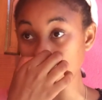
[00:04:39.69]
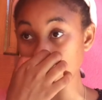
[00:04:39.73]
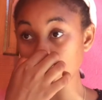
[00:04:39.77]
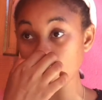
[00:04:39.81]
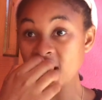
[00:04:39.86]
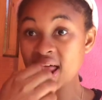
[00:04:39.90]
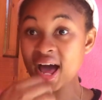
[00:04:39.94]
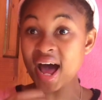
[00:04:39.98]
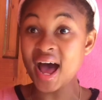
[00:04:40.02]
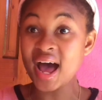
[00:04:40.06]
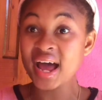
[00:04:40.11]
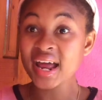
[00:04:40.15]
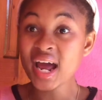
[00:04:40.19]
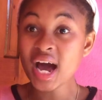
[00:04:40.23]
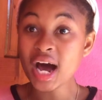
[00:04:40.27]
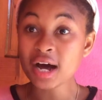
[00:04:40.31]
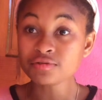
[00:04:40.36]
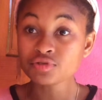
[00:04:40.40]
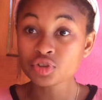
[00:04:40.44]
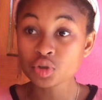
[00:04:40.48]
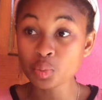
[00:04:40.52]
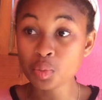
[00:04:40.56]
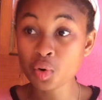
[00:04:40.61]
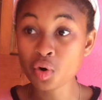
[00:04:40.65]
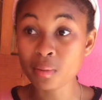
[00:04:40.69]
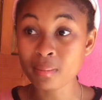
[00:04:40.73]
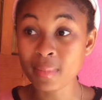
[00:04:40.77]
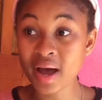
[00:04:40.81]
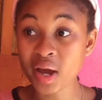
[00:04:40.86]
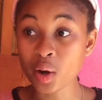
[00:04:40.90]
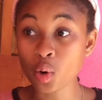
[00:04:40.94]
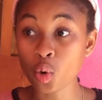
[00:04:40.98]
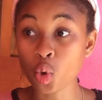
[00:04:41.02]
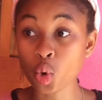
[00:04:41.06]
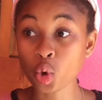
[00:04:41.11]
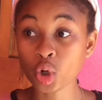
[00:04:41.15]
Will I have to book
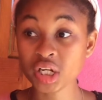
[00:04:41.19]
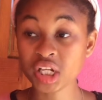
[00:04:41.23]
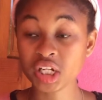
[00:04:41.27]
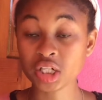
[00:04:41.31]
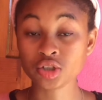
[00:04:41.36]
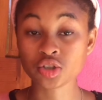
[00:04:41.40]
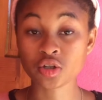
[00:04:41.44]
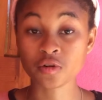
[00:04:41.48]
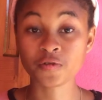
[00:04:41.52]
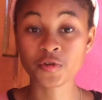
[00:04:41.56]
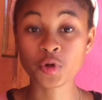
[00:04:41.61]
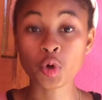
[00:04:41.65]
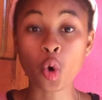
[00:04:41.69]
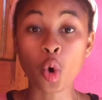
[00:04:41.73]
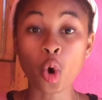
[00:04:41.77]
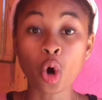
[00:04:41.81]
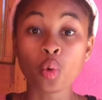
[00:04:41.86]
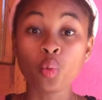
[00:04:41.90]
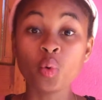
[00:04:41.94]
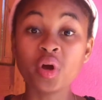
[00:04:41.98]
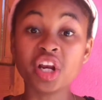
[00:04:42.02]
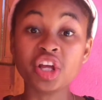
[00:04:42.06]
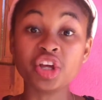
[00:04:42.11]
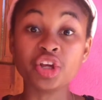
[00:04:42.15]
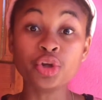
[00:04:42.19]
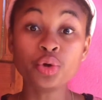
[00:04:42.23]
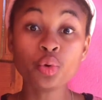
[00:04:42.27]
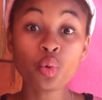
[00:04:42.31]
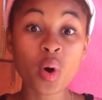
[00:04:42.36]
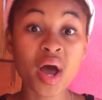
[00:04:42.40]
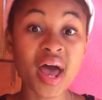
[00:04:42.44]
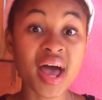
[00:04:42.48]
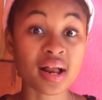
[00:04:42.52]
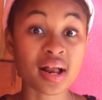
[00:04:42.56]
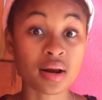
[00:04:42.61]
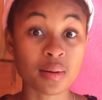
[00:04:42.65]
my own interview, or will you
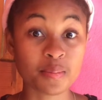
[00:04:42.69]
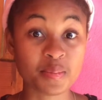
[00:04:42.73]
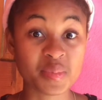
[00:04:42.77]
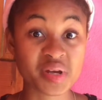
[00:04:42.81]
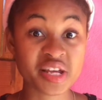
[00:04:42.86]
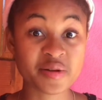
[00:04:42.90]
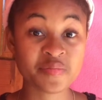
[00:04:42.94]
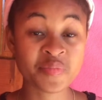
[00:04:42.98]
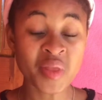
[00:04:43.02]
help me?